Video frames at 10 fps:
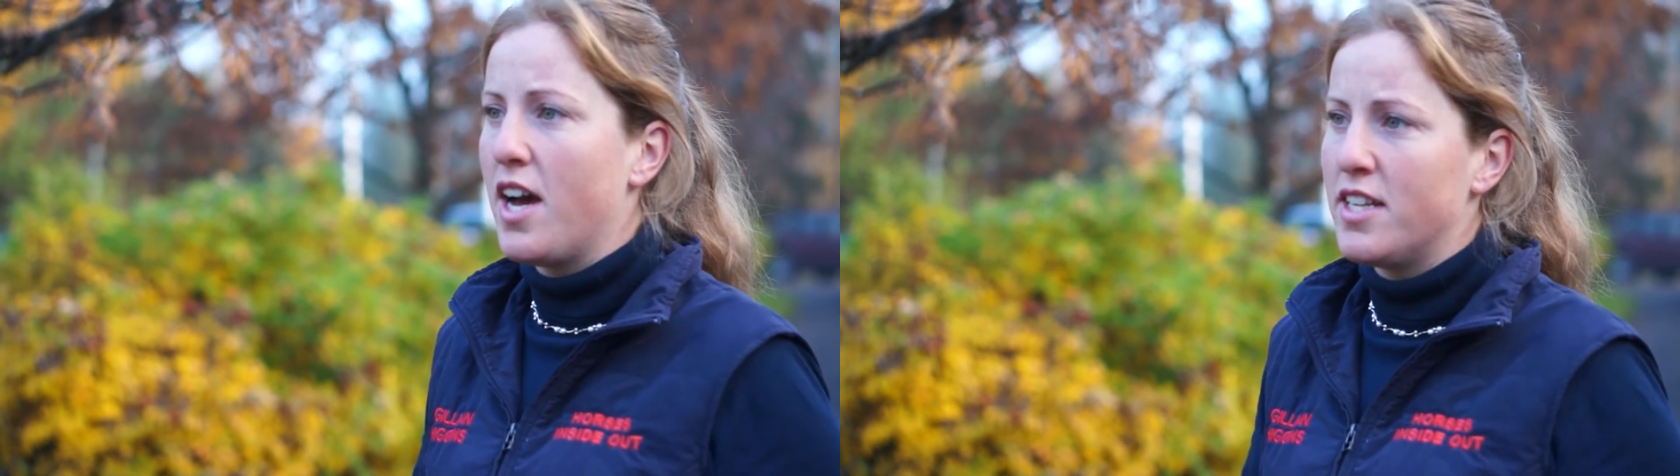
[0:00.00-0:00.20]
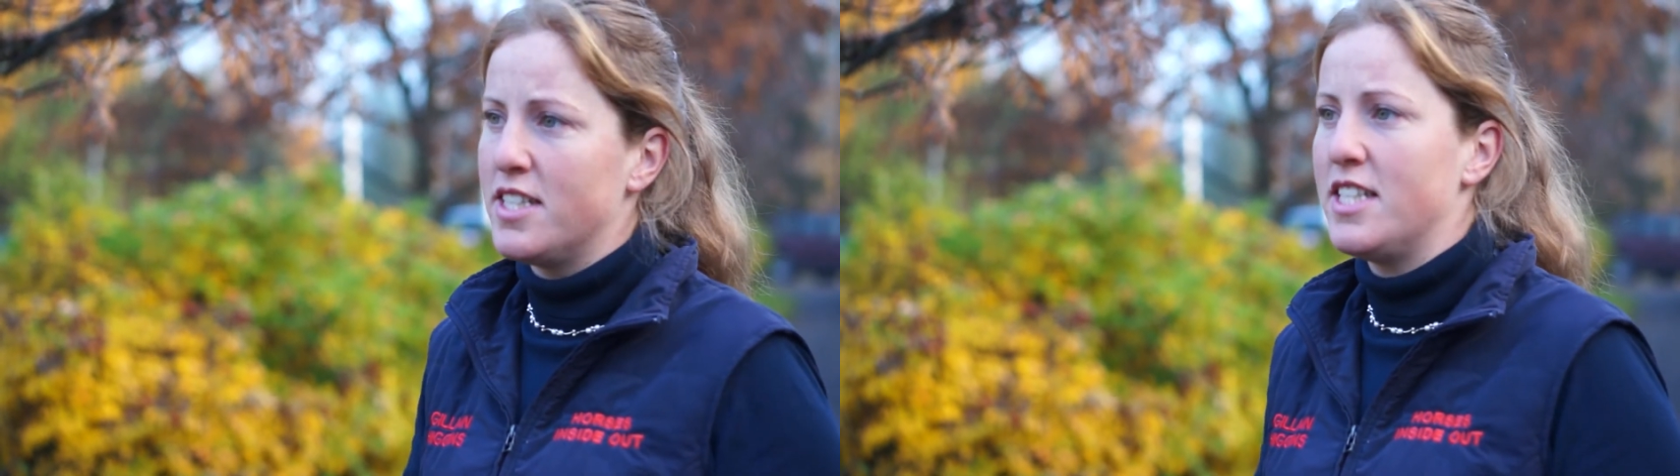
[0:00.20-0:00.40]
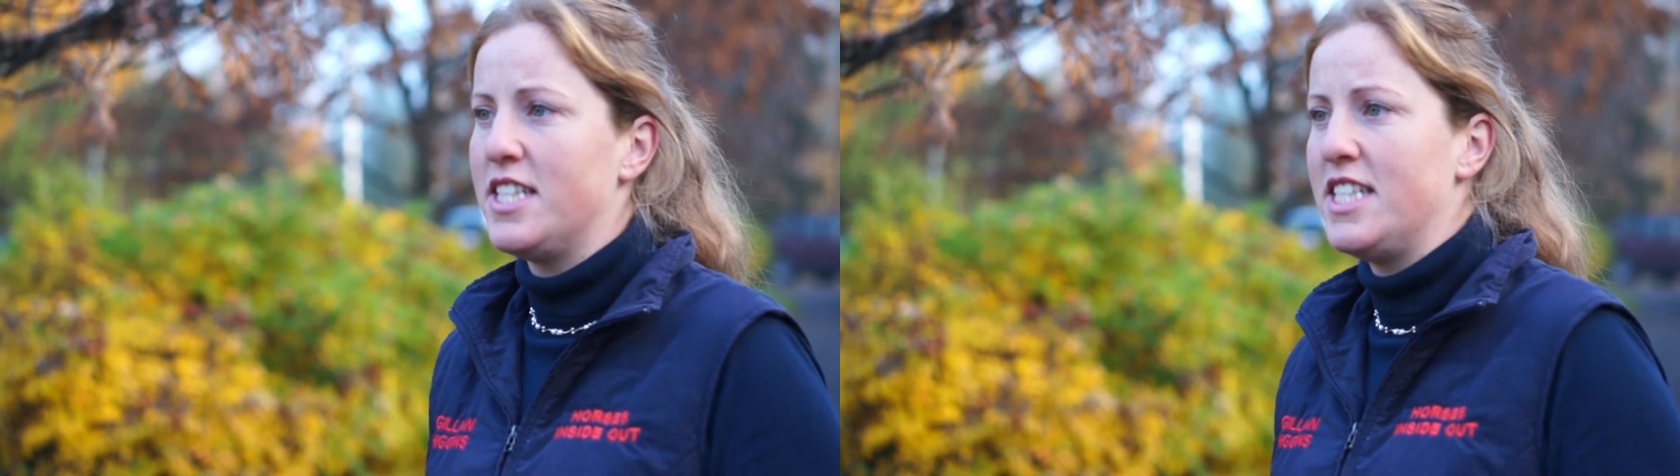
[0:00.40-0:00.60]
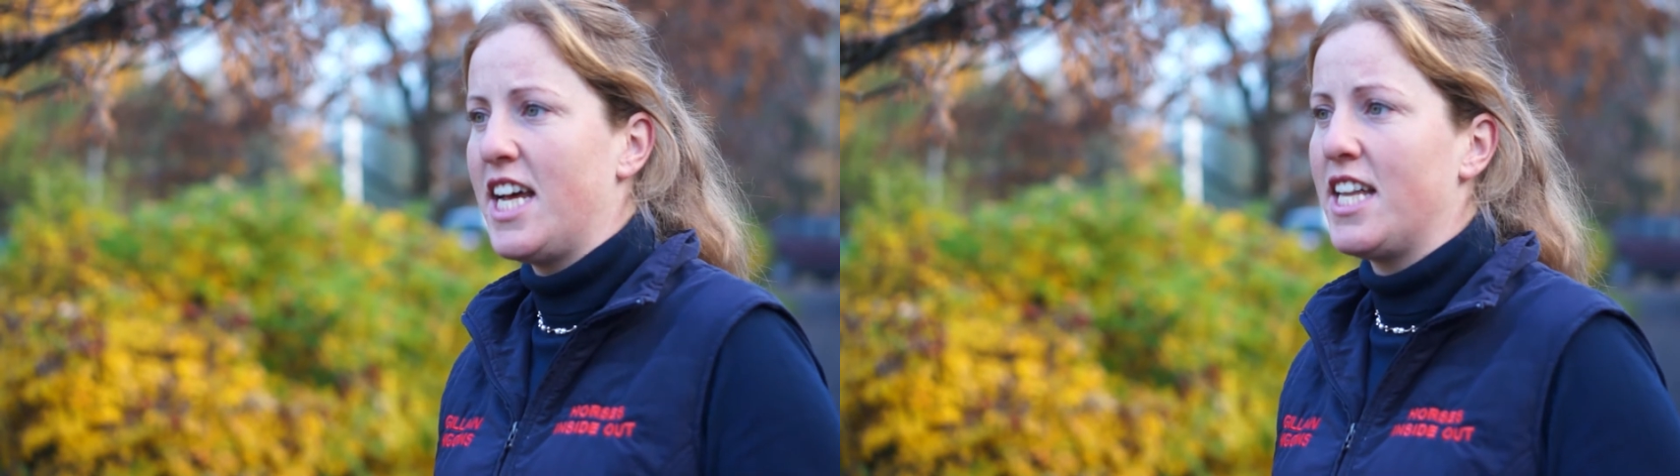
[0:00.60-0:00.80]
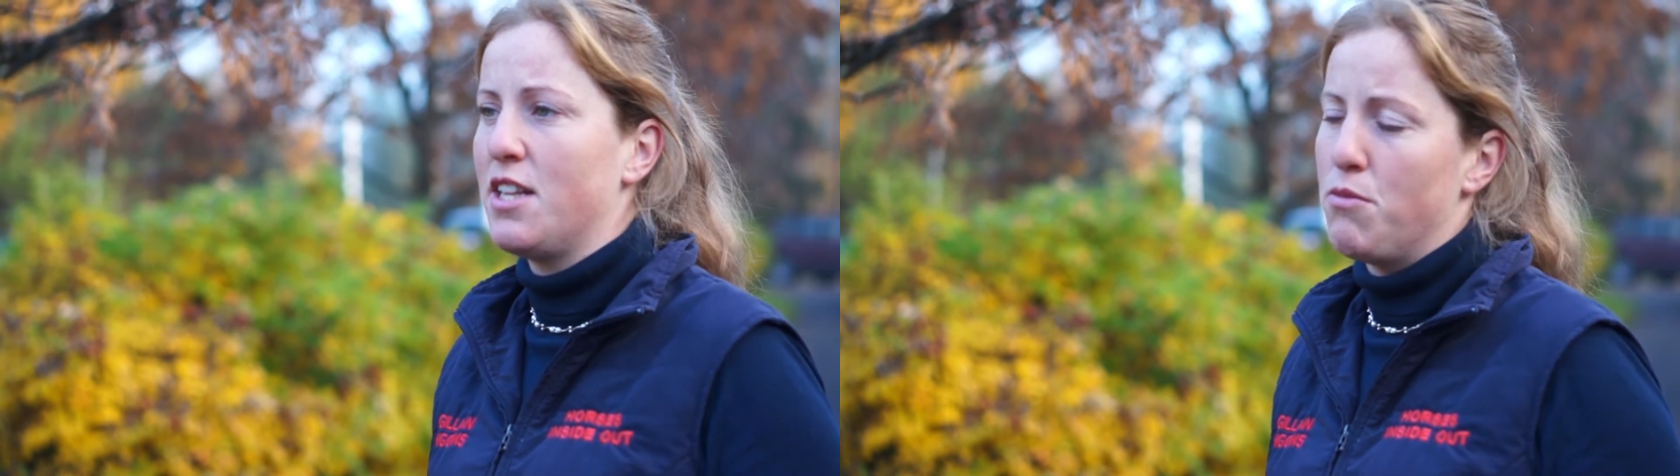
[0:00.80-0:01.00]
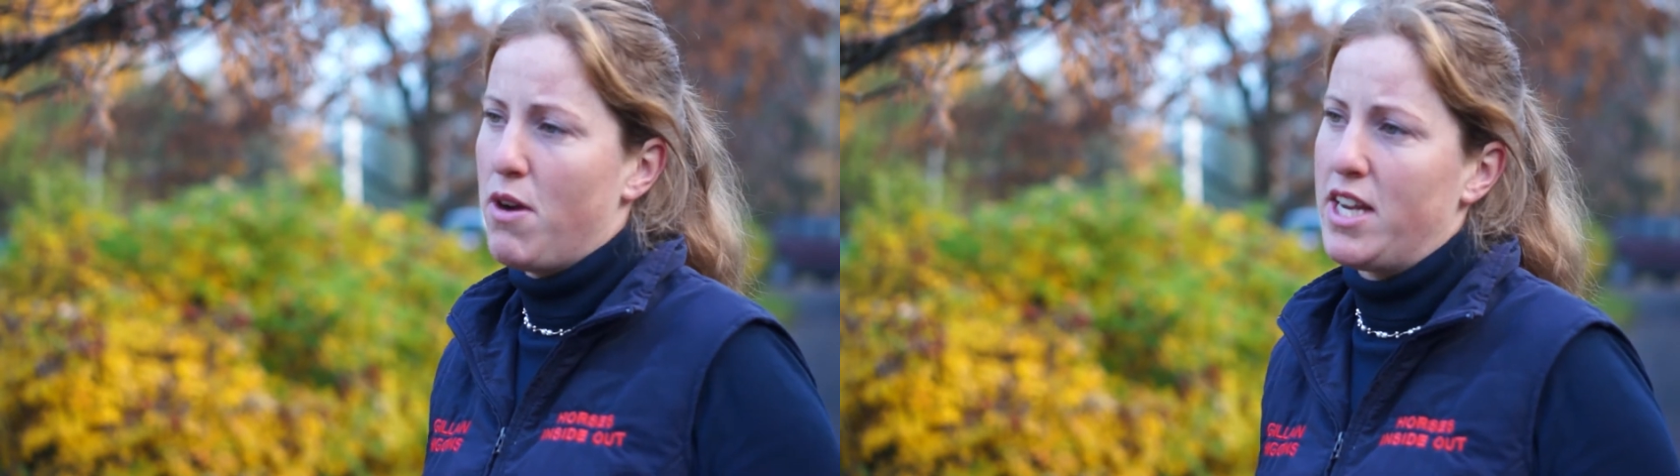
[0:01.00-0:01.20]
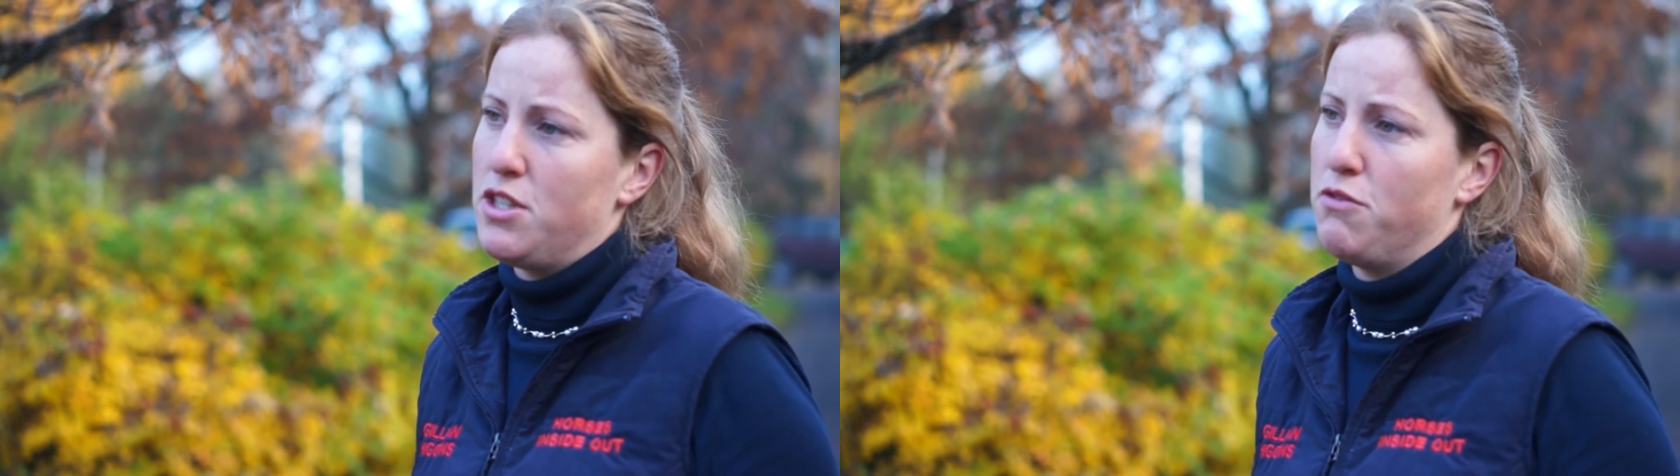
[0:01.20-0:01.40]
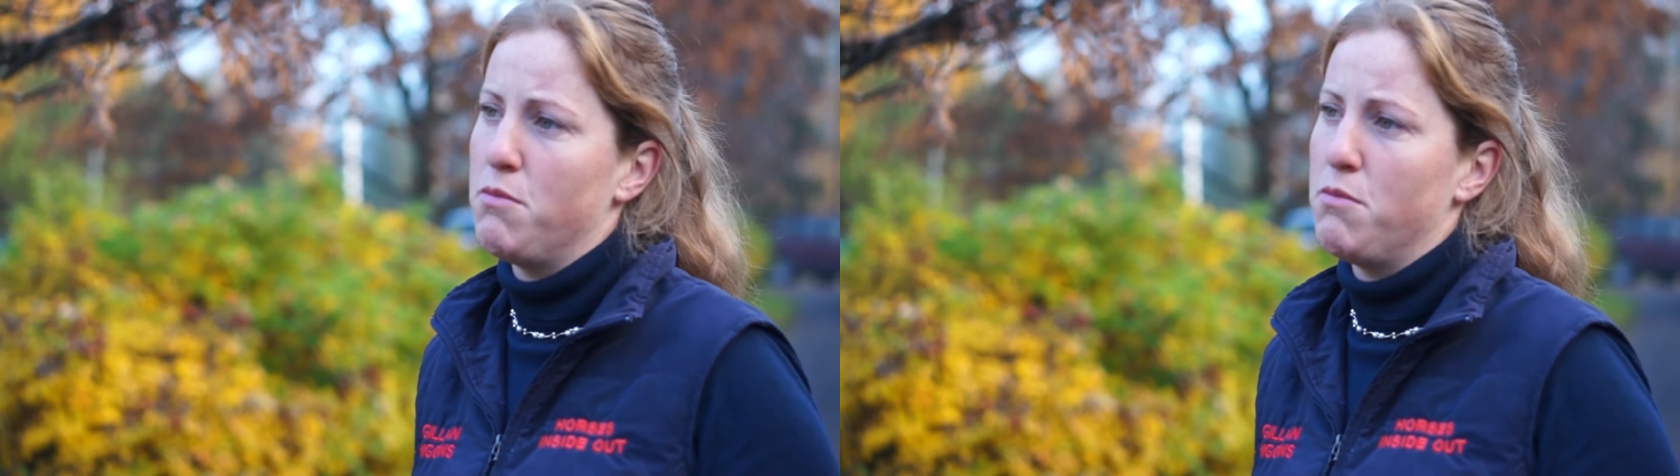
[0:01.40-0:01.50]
understand the range of